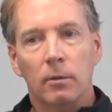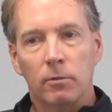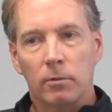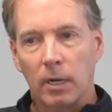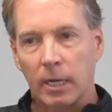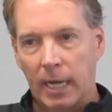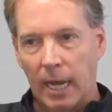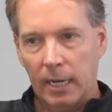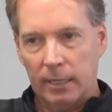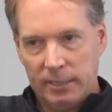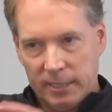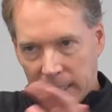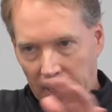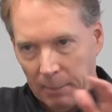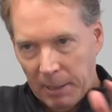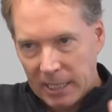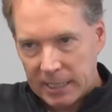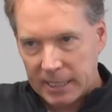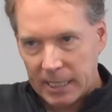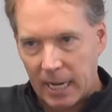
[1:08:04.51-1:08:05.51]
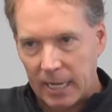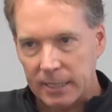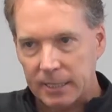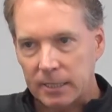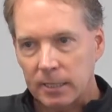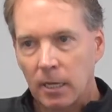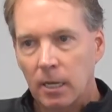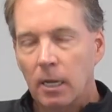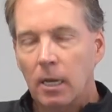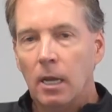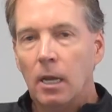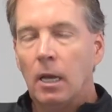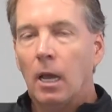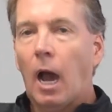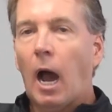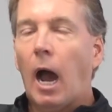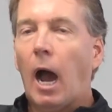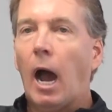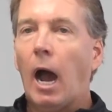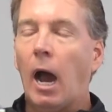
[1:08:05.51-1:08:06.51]
Again, does that make sense?
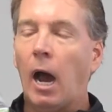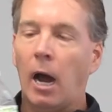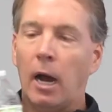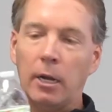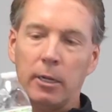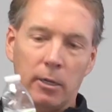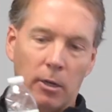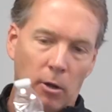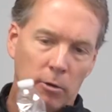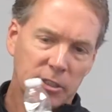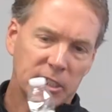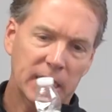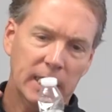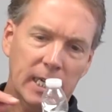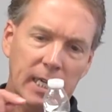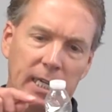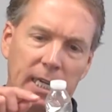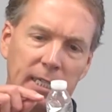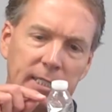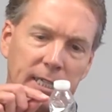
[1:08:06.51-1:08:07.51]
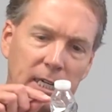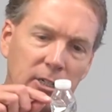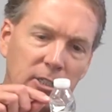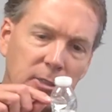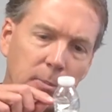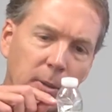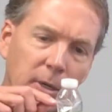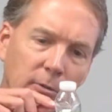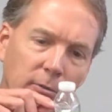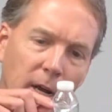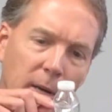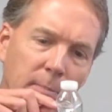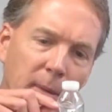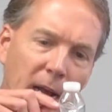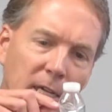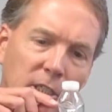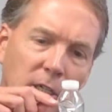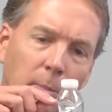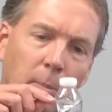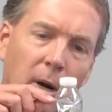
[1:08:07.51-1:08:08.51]
Uh, O C D kids, I used to put a red
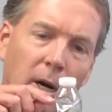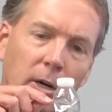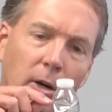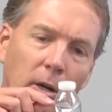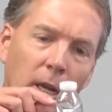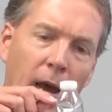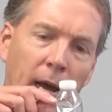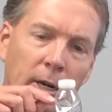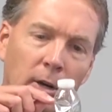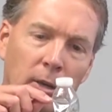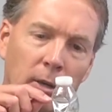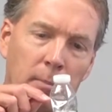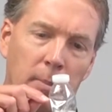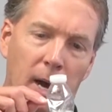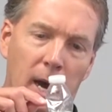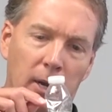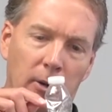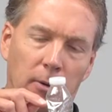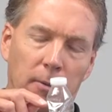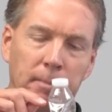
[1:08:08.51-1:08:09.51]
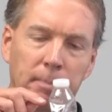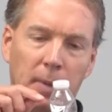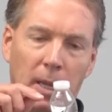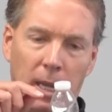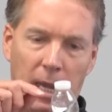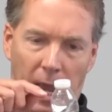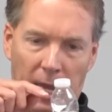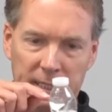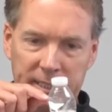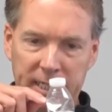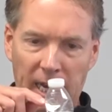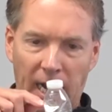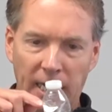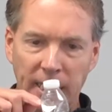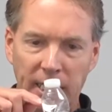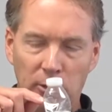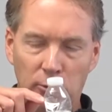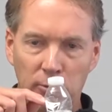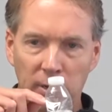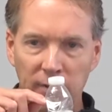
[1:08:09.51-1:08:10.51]
magic marker line on the bottle and say, I
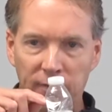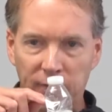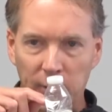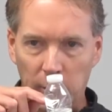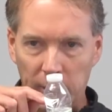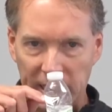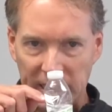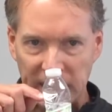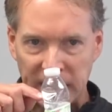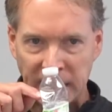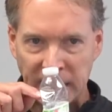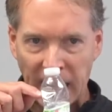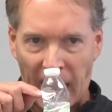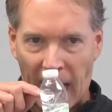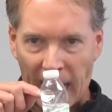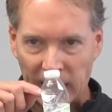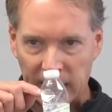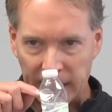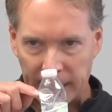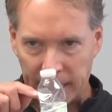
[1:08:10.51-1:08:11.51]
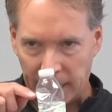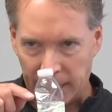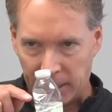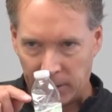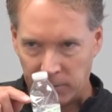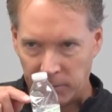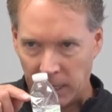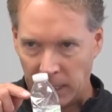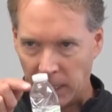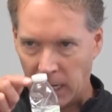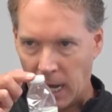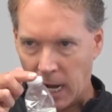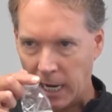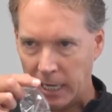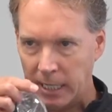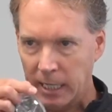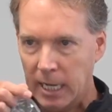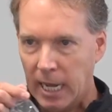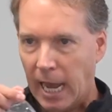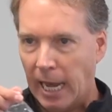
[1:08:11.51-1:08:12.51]
need it refilled exactly to that red
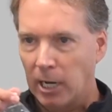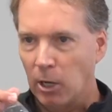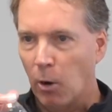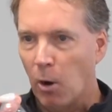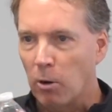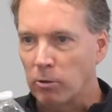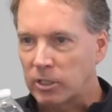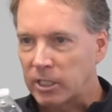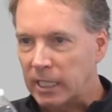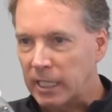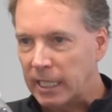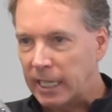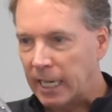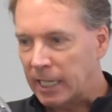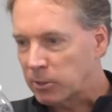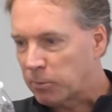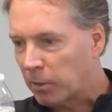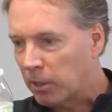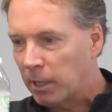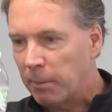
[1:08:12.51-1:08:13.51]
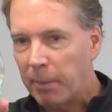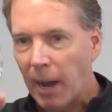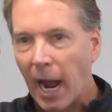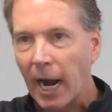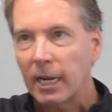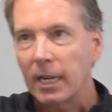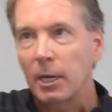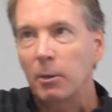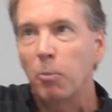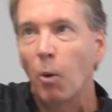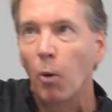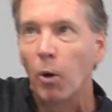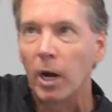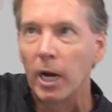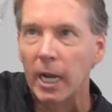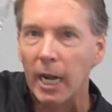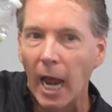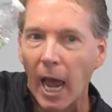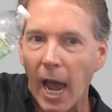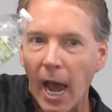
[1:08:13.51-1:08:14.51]
line. And little O C D kids were in the back like pouring
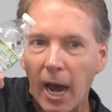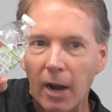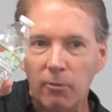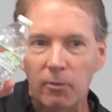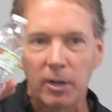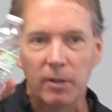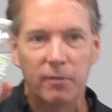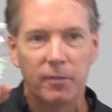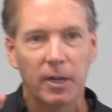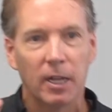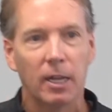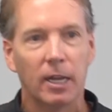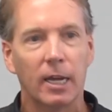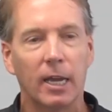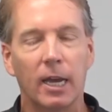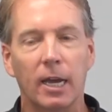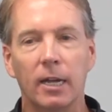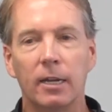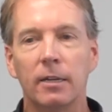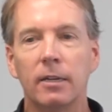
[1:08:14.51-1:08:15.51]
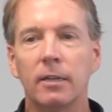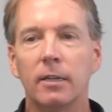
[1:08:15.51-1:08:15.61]
it out and refilling it.